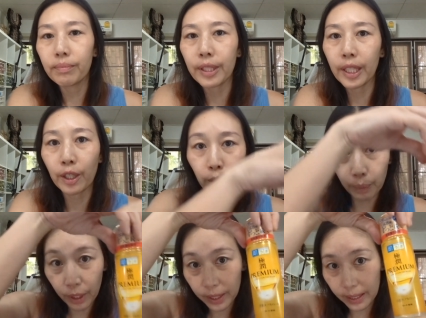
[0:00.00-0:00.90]
particular
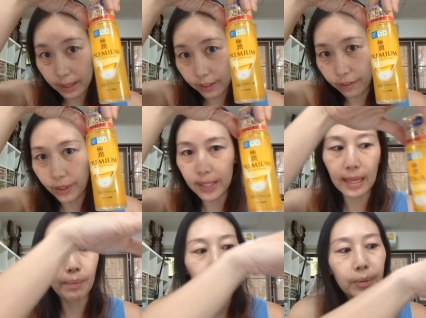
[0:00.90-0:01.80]
product, for
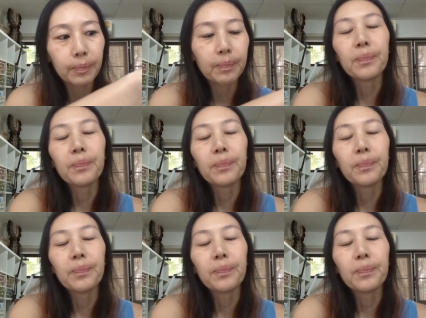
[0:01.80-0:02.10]
example.